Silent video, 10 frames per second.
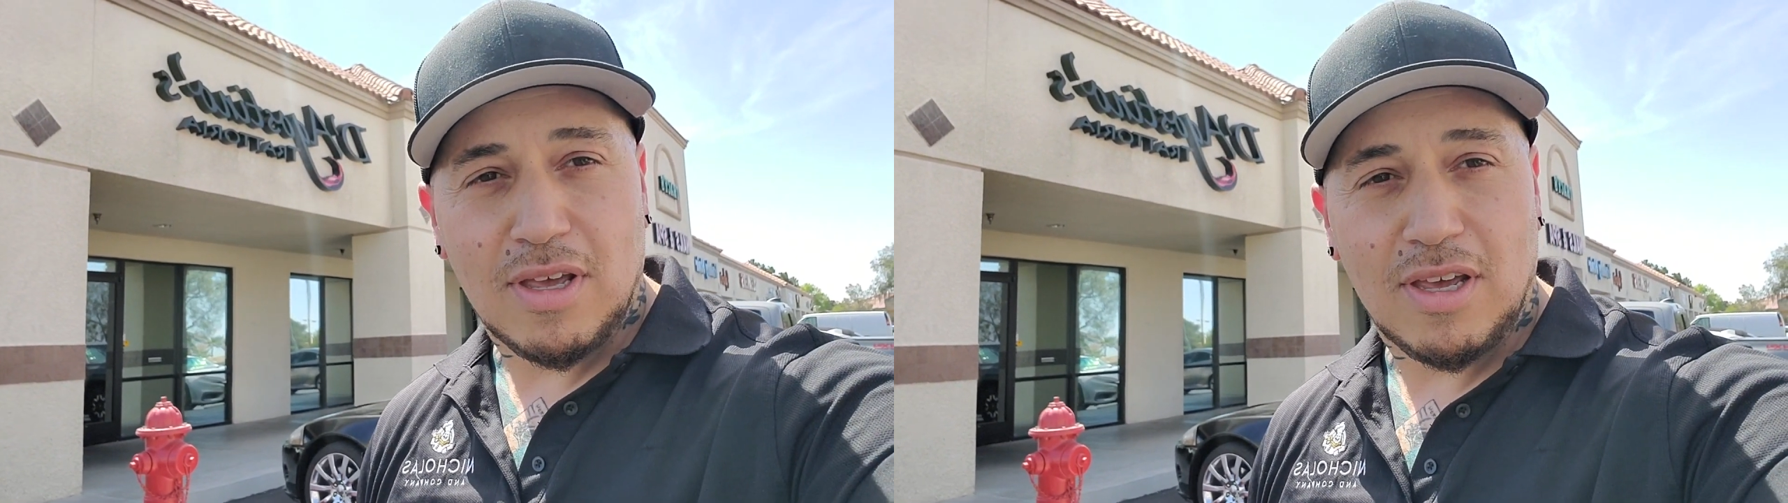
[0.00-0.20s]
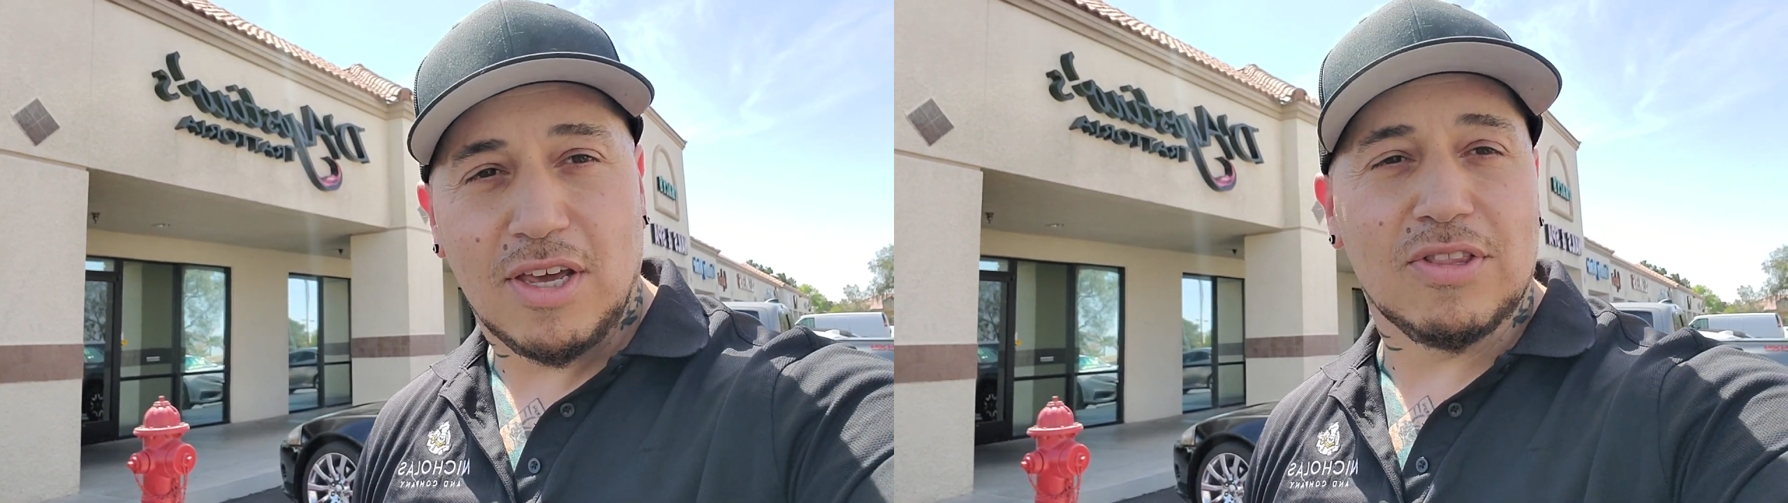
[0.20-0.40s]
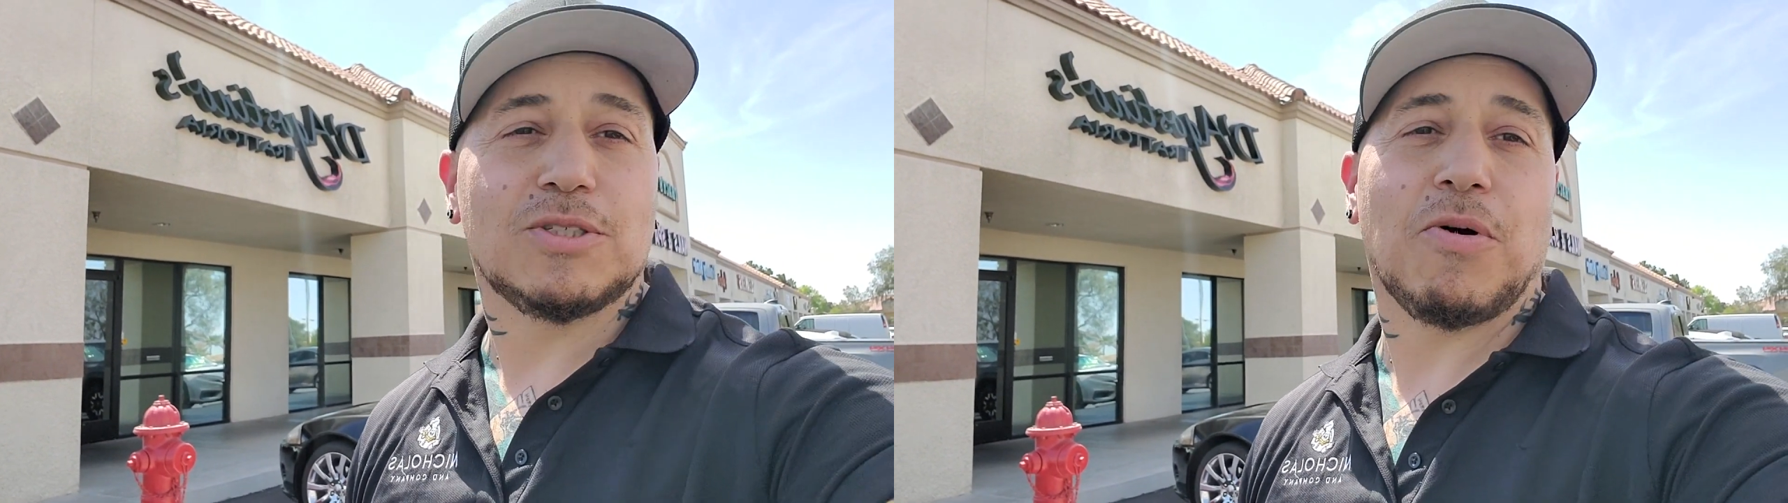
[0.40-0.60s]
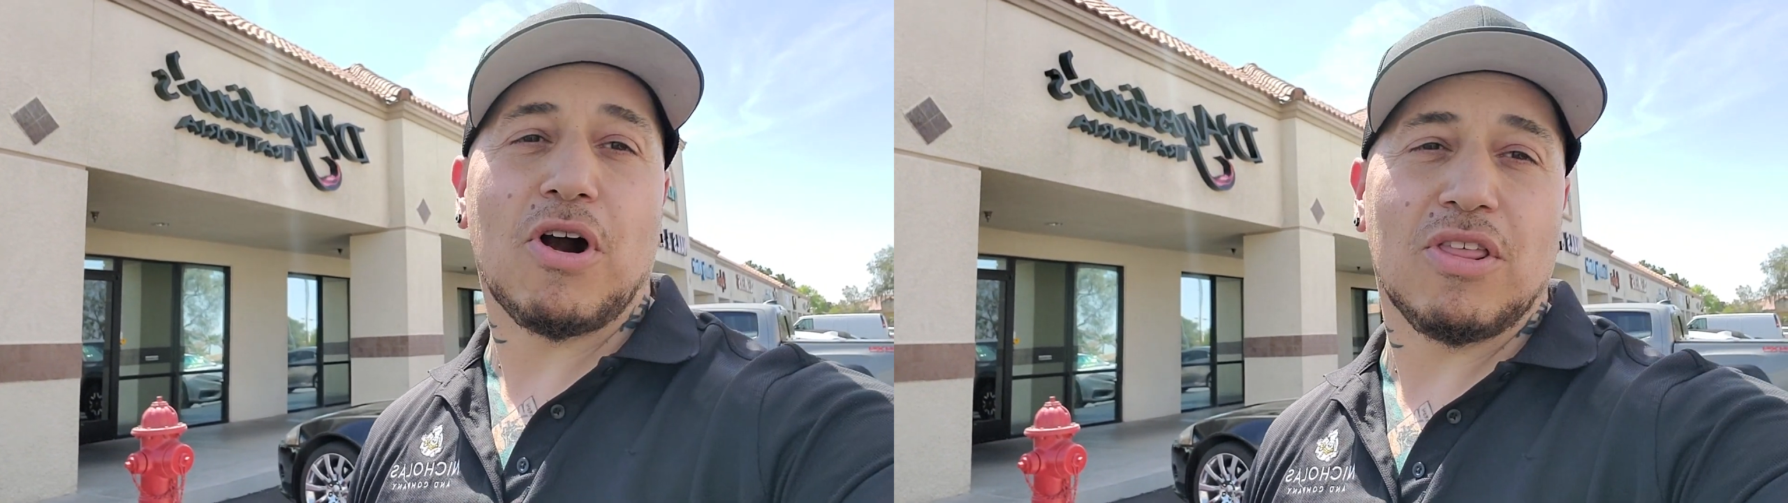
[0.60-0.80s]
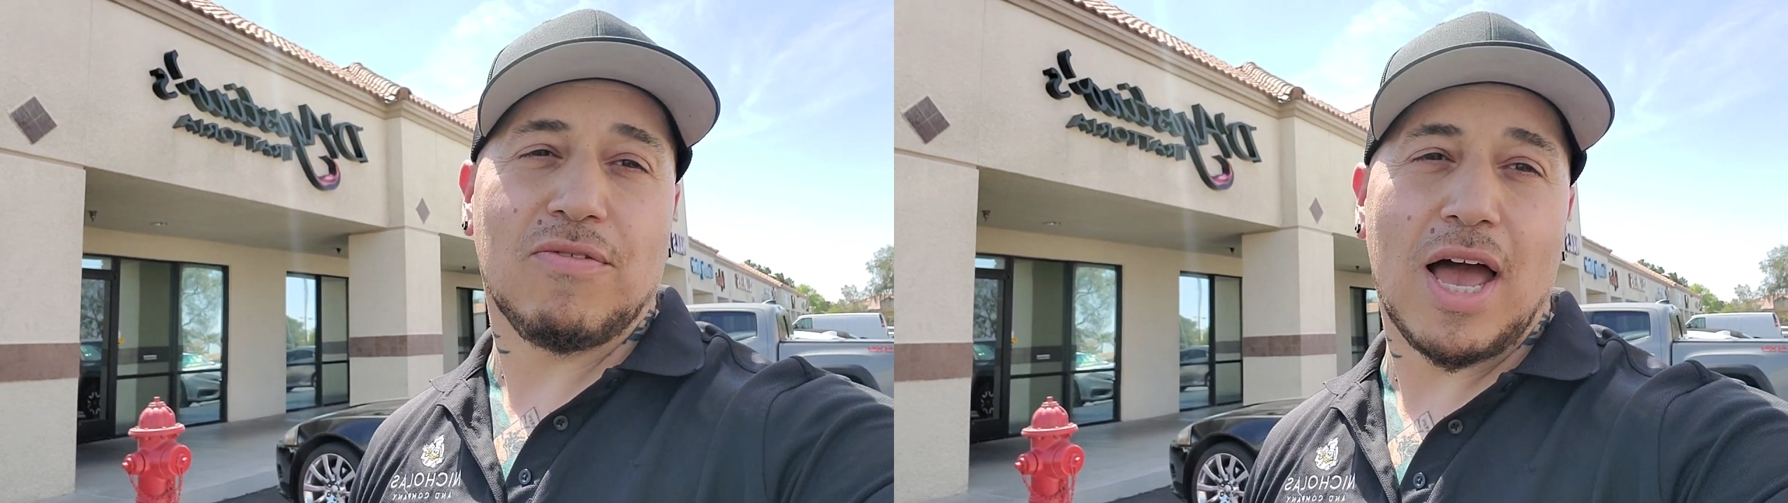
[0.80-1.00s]
in this part
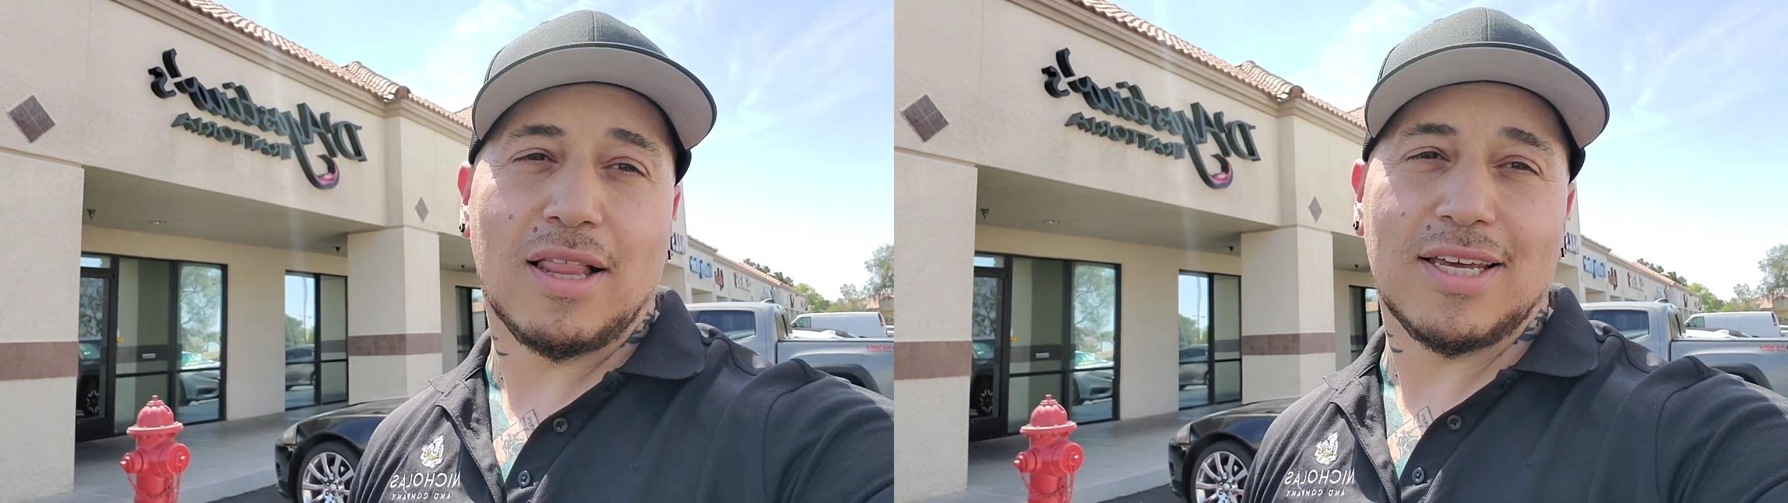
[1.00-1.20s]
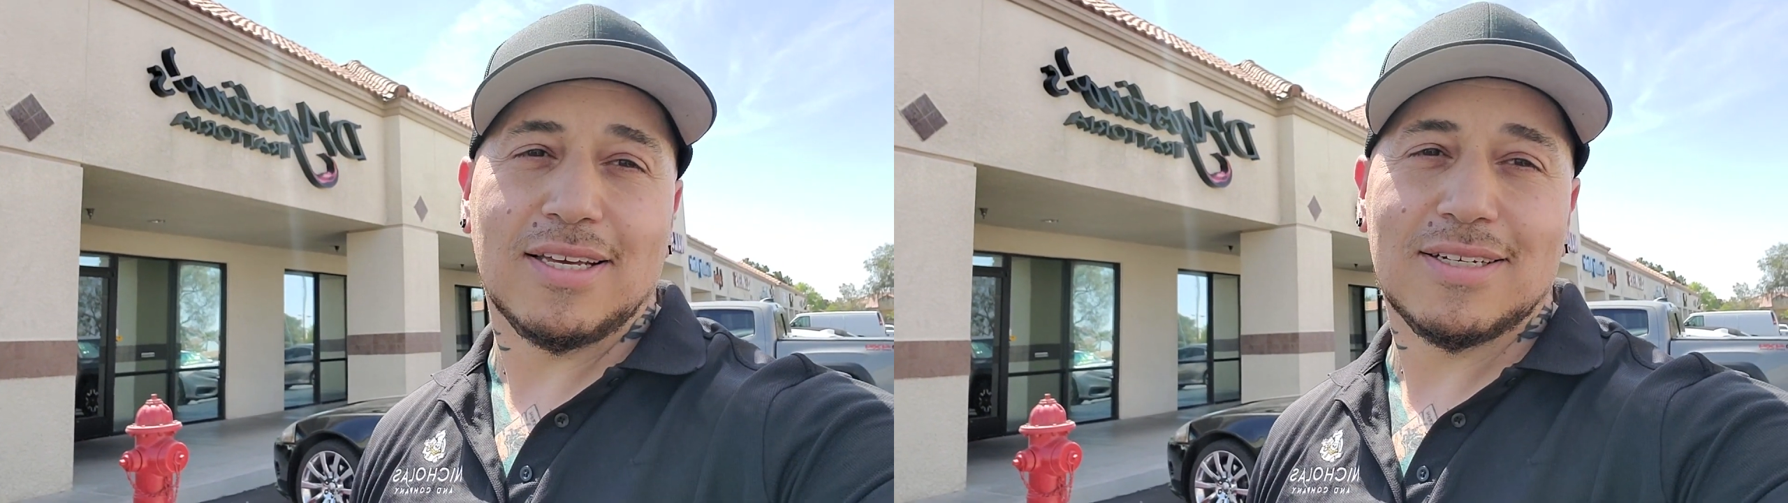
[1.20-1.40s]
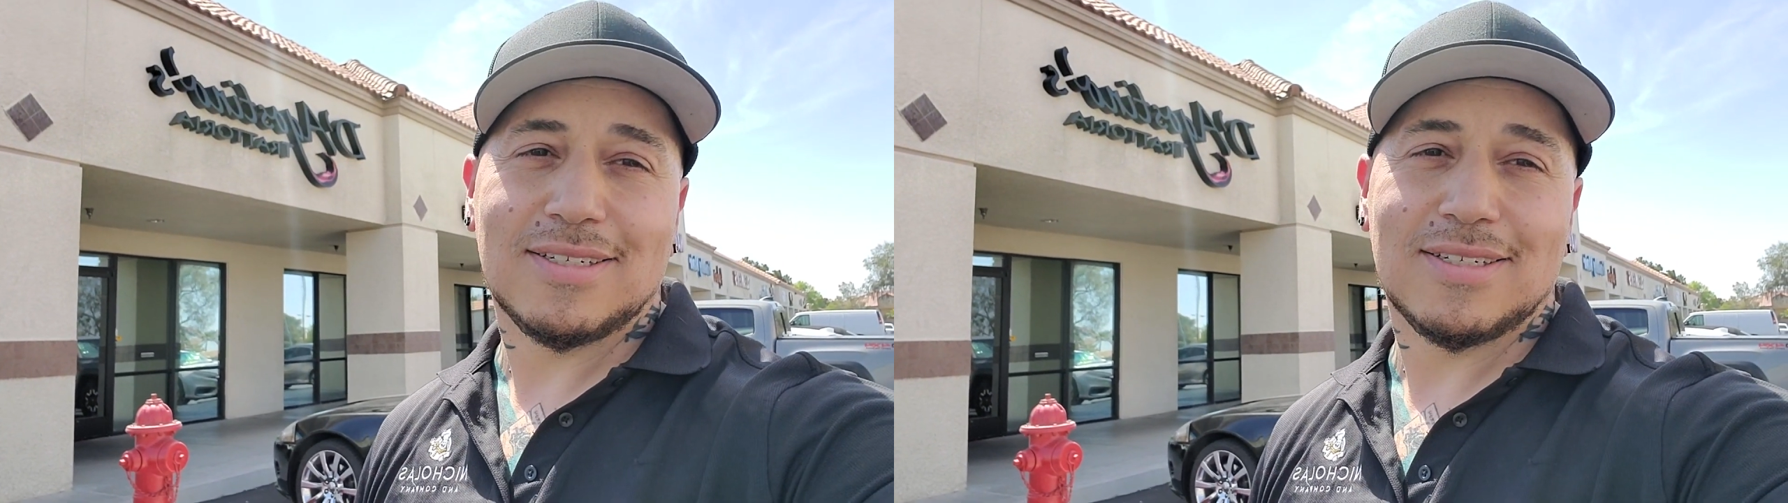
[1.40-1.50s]
of the valley